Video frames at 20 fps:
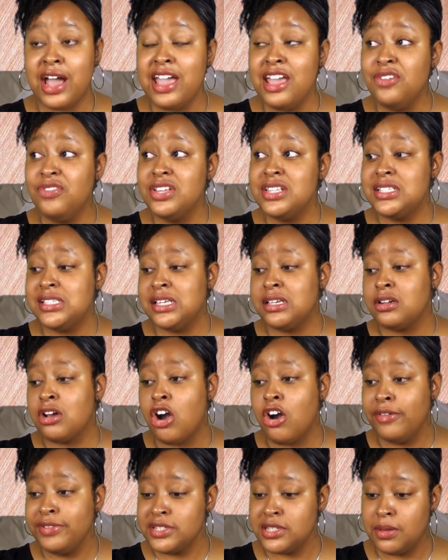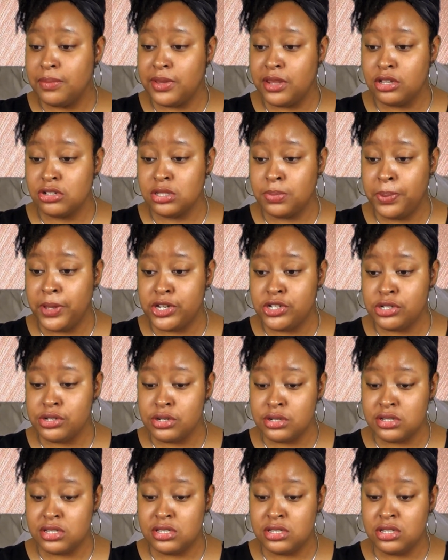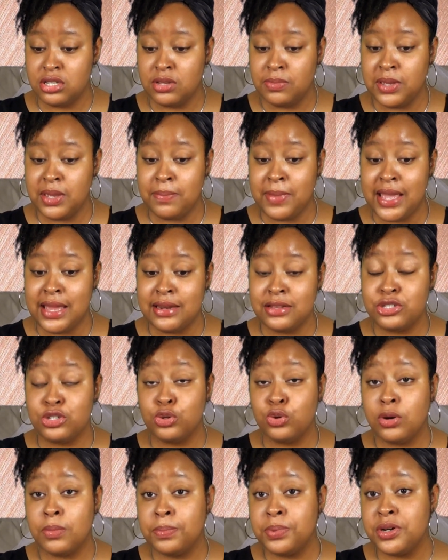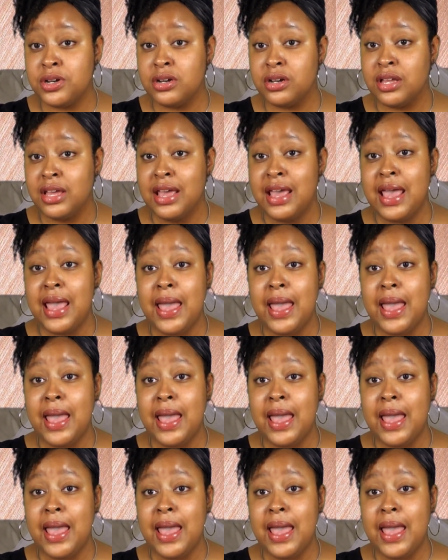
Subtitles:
I even sent off some of those pictures to be made into a book,